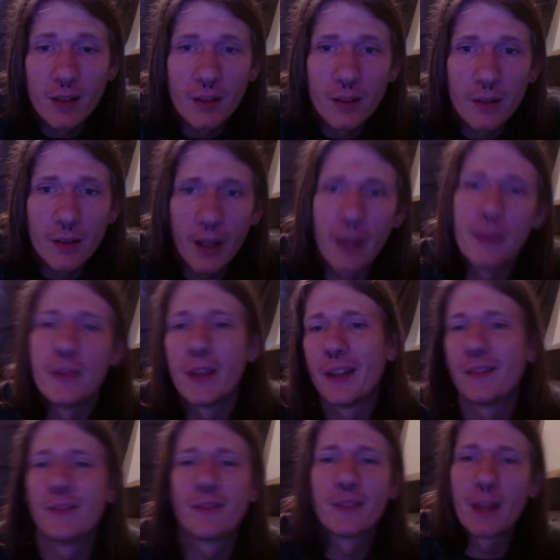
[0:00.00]
And
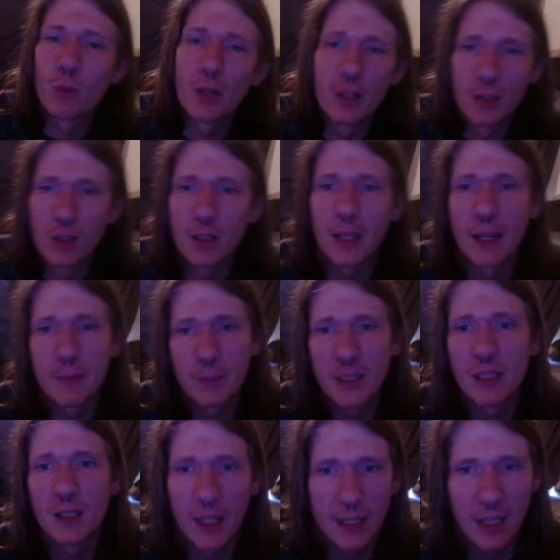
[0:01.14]
then they want to look at me
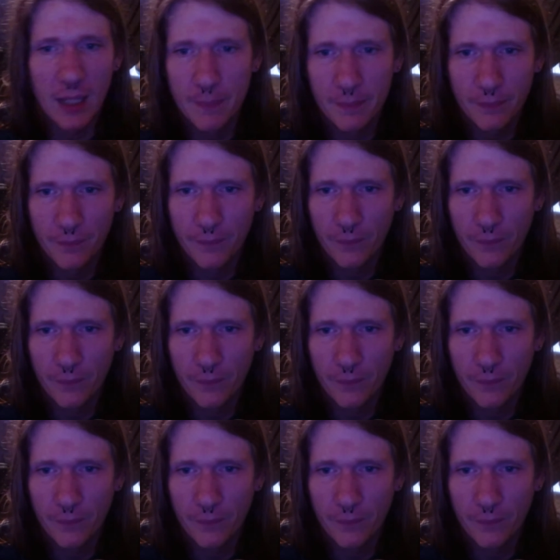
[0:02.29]
like I'm